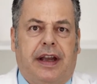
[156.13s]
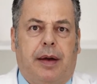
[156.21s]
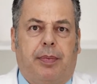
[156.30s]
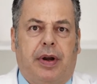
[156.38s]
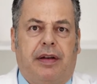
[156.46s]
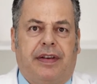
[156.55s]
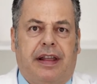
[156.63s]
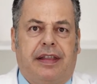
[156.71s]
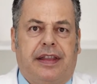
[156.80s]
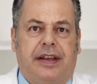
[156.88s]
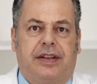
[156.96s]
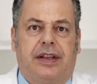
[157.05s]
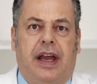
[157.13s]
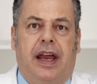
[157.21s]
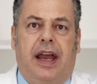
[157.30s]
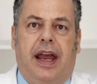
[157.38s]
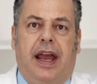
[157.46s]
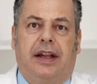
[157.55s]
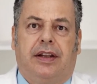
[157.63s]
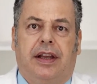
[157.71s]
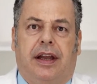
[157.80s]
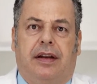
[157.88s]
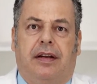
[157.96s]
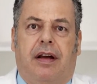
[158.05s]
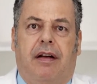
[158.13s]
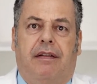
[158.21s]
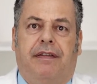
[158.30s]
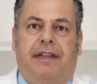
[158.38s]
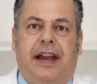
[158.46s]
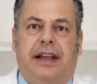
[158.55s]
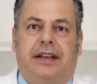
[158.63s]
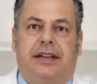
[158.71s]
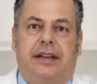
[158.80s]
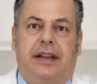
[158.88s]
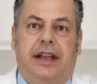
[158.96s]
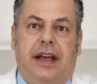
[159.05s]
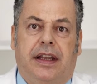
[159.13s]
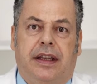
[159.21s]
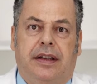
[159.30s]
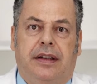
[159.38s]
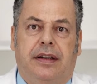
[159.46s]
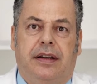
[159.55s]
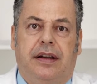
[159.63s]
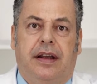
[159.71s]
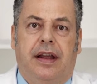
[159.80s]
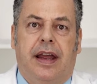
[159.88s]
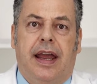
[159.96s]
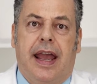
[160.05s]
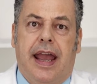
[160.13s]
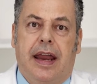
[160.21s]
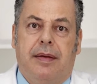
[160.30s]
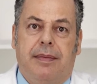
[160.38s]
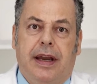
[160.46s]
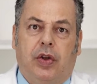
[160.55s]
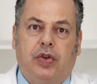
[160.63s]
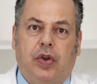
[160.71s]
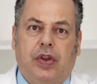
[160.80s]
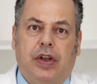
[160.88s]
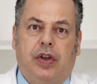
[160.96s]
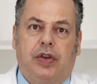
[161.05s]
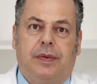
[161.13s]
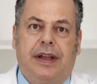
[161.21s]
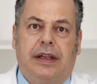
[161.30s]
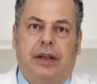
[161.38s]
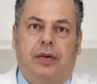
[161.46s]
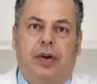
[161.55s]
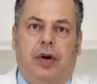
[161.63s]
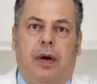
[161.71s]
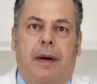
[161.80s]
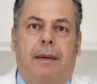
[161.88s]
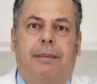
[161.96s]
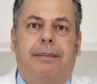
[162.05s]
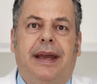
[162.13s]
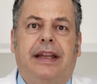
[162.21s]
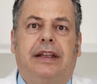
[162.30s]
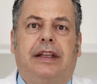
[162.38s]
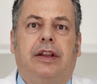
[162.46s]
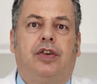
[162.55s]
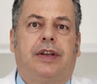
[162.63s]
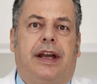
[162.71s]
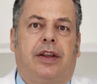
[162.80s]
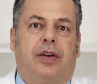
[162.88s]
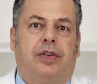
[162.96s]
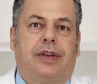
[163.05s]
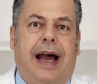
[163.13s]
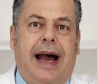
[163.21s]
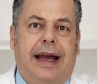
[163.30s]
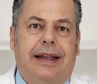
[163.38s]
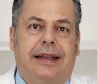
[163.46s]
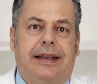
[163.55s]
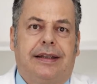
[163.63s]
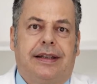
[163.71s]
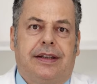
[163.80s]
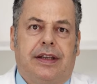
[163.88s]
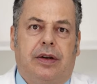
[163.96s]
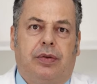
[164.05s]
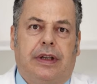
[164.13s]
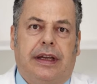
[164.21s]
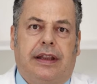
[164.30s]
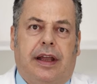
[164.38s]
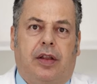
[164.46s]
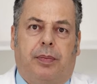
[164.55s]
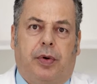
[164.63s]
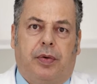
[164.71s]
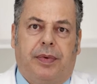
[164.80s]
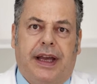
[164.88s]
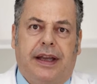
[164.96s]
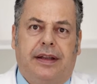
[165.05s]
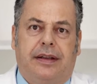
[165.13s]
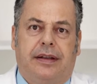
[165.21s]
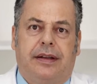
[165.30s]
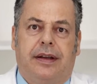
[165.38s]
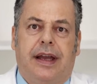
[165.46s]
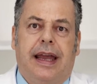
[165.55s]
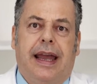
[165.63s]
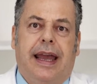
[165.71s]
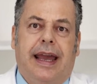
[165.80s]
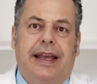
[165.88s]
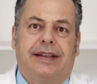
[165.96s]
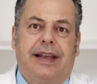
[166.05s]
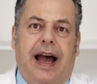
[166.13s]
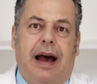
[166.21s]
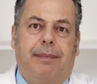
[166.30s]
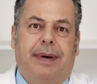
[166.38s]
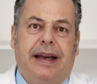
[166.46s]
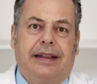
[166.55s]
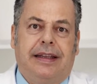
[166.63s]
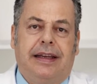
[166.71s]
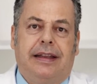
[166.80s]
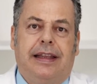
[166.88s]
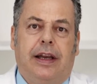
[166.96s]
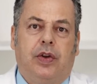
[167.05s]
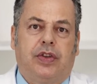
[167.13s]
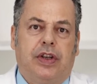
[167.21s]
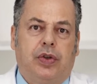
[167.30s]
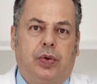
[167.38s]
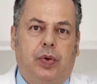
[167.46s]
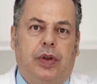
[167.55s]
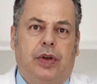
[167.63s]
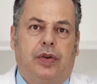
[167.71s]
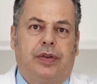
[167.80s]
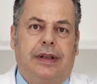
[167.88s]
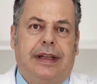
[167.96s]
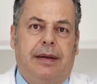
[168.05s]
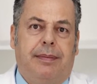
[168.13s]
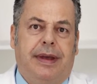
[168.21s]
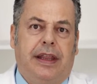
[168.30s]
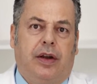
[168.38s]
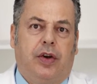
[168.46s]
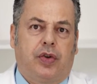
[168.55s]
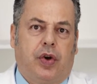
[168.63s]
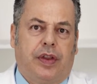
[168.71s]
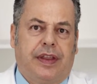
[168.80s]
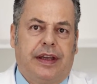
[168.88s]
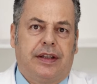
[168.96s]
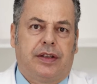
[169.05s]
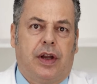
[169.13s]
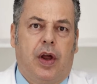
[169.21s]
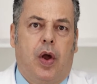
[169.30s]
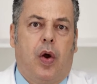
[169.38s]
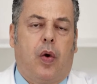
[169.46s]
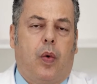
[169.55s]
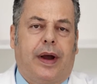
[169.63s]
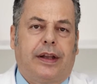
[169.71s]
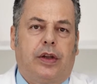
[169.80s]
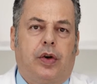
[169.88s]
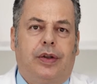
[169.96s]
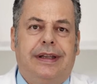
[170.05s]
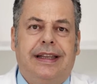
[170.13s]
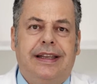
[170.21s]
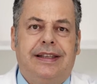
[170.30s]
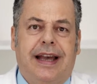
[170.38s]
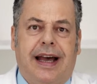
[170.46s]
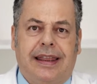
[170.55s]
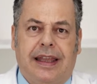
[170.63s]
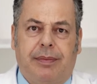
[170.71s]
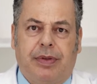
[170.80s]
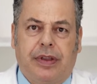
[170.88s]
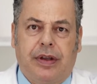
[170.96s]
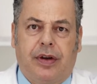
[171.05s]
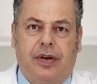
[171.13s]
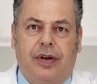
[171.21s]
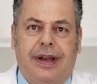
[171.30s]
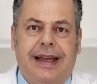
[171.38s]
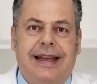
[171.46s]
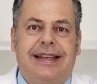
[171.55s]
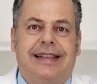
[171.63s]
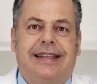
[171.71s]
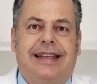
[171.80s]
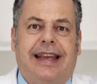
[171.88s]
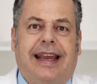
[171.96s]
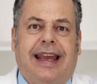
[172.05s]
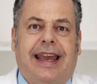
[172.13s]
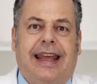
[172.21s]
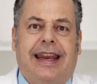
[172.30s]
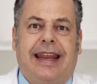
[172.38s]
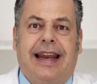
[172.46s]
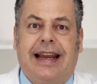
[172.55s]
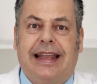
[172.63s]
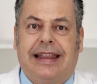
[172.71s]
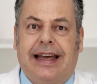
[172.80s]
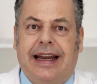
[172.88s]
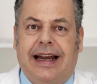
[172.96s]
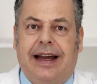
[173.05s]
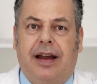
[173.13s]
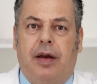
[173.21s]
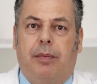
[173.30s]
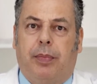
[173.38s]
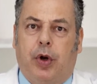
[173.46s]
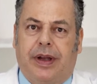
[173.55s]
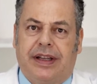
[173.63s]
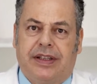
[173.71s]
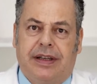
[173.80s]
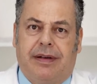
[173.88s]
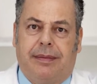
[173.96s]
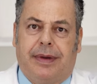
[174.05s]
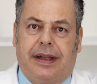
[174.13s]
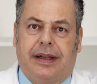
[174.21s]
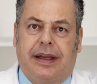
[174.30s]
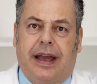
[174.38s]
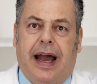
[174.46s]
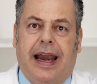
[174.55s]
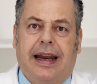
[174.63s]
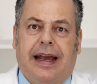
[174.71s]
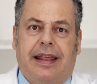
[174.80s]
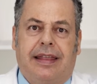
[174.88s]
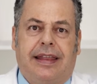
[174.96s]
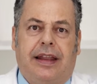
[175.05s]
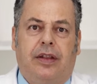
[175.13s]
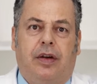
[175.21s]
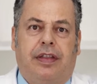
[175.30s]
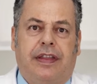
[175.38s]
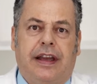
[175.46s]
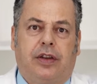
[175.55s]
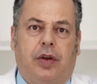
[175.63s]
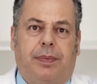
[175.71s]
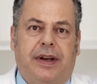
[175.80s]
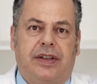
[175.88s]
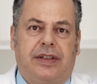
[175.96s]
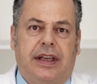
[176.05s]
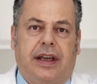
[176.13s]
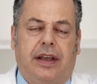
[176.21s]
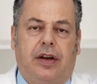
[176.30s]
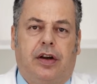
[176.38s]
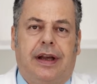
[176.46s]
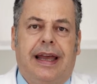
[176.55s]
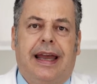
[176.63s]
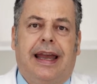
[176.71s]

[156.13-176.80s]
Over the years, Braid progressively gave great importance to the cognitive subjective aspects of the hypnotic process, highlighting the role of beliefs, attentional variables, and suggestion, as well as the mind-body interaction, to the determinants of the purely pathophysiological aspects of the process.